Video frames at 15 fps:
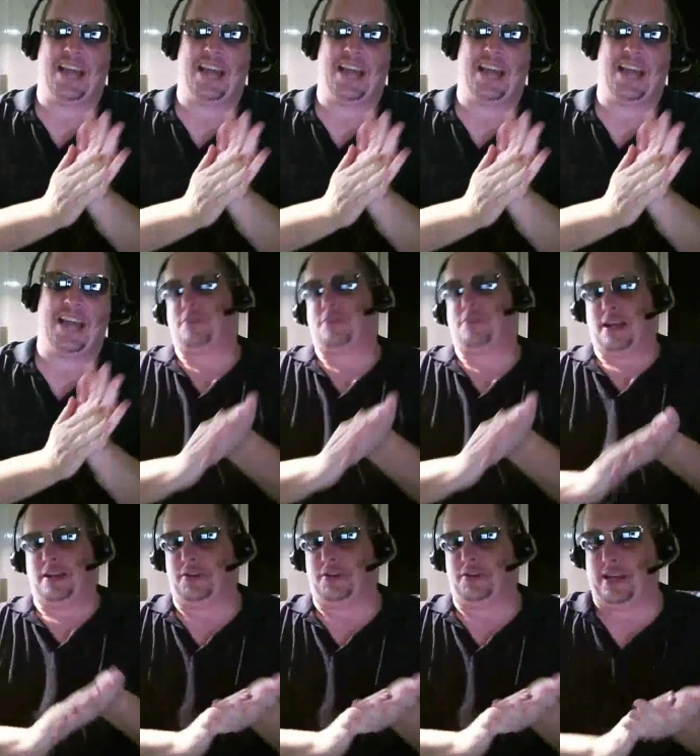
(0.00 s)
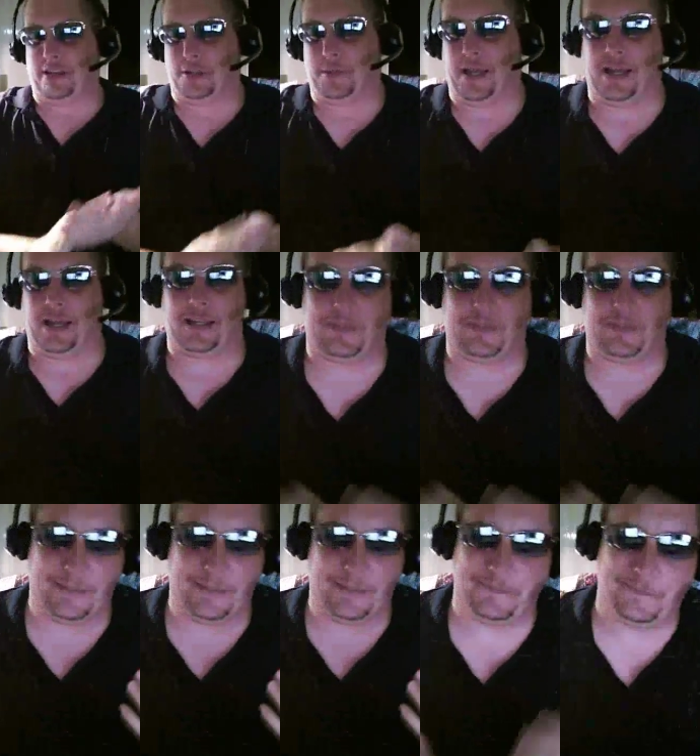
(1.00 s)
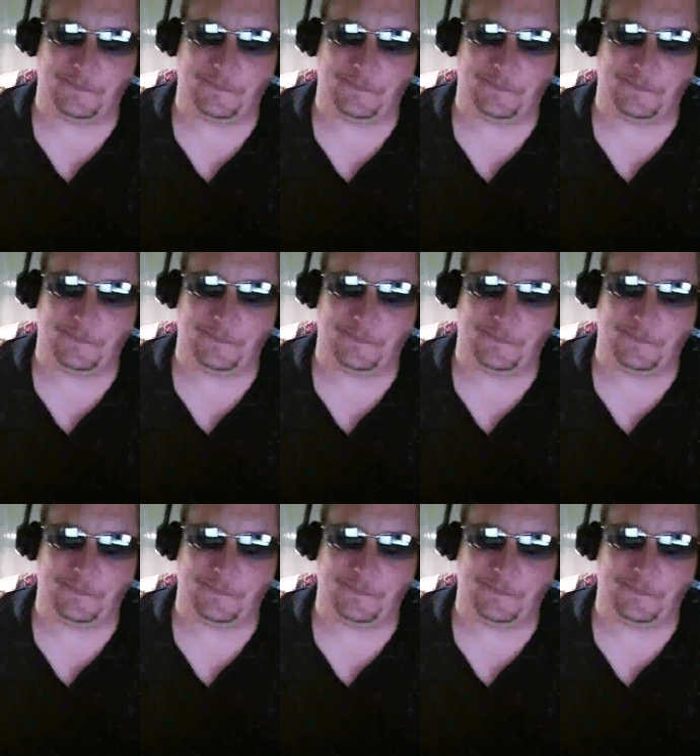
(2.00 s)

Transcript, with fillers: I have tried other texture packs, but